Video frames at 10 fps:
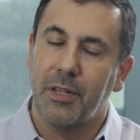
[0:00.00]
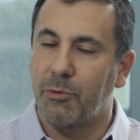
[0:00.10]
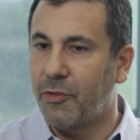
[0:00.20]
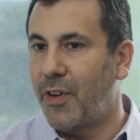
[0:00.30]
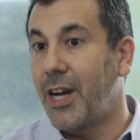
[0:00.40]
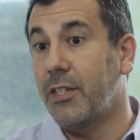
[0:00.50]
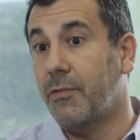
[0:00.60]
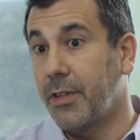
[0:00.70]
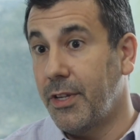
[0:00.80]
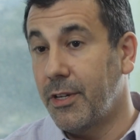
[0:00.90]
and refined
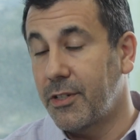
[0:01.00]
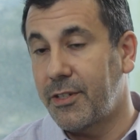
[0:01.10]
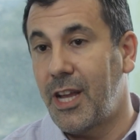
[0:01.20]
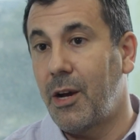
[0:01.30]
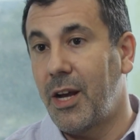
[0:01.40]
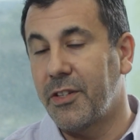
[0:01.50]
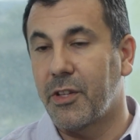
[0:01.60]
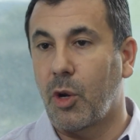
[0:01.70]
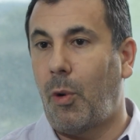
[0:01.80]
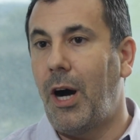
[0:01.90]
over the years now has
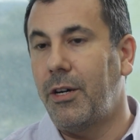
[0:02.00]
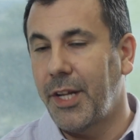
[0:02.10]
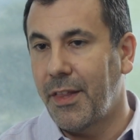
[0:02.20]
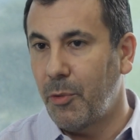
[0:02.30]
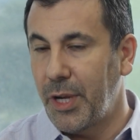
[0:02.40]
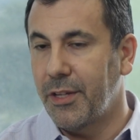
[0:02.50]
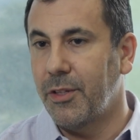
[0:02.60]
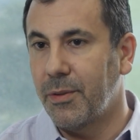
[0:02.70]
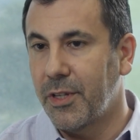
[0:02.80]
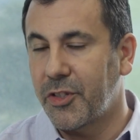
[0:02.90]
the quality that we can
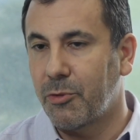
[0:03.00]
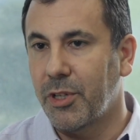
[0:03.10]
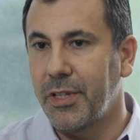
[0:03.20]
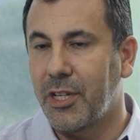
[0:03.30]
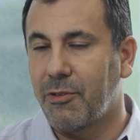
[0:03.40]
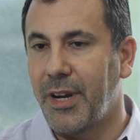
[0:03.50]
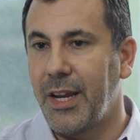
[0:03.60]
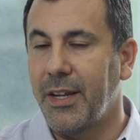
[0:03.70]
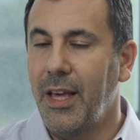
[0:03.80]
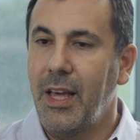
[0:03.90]
do this and really
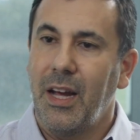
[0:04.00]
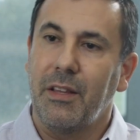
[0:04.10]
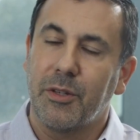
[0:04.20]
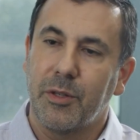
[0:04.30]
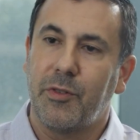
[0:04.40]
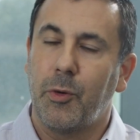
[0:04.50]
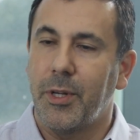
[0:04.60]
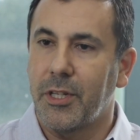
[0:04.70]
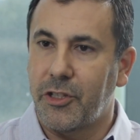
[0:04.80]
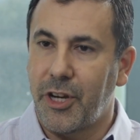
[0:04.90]
create little fluidic